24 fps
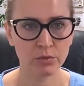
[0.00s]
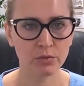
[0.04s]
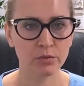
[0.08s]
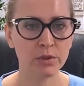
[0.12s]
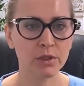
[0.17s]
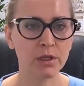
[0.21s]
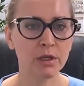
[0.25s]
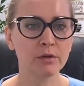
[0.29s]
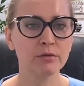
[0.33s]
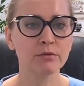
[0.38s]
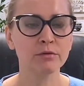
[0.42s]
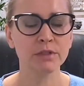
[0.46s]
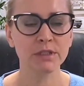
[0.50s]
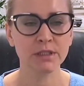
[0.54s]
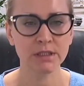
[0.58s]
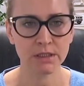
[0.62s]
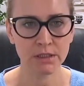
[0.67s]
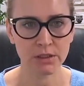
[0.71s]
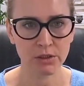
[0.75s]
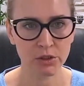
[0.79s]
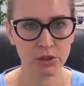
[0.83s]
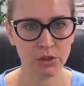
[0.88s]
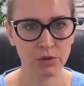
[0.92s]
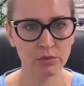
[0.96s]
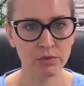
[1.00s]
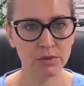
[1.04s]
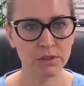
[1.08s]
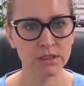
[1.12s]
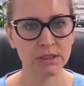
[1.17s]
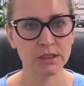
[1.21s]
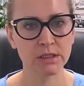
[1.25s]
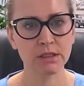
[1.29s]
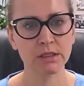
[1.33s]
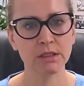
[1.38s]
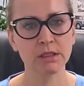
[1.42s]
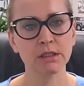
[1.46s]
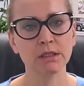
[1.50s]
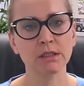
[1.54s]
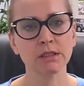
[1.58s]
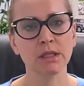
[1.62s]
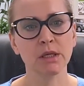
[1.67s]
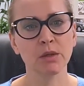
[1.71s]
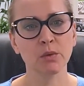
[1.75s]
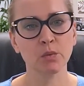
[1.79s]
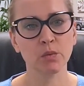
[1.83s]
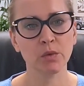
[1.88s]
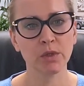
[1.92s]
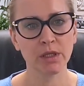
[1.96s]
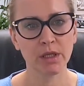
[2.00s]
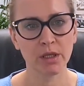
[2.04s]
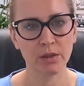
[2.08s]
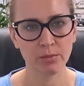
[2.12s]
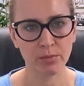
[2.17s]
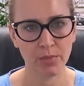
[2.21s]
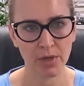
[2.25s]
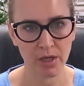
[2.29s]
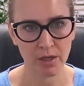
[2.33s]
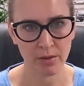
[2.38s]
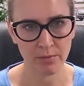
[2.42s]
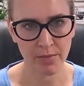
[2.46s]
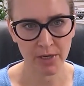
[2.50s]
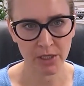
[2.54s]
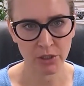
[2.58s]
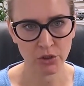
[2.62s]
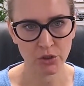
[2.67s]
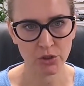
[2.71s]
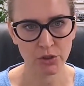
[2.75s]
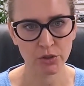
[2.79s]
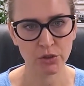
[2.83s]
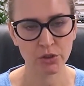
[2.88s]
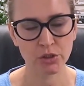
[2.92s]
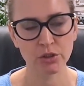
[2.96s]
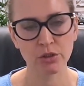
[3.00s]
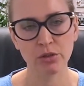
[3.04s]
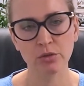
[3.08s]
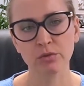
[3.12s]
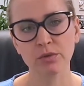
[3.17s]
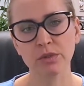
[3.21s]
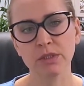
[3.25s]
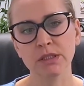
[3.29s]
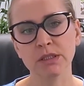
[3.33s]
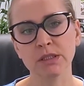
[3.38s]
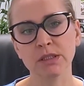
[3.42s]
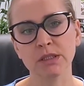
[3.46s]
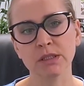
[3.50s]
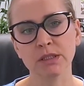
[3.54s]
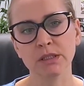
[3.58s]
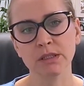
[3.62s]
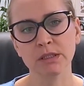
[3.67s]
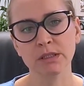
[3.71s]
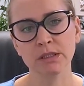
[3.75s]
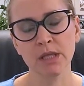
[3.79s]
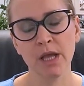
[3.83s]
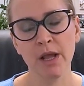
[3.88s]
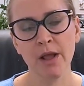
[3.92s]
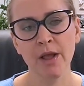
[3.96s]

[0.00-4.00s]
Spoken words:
We get receipt notices, then we get biometrics notices,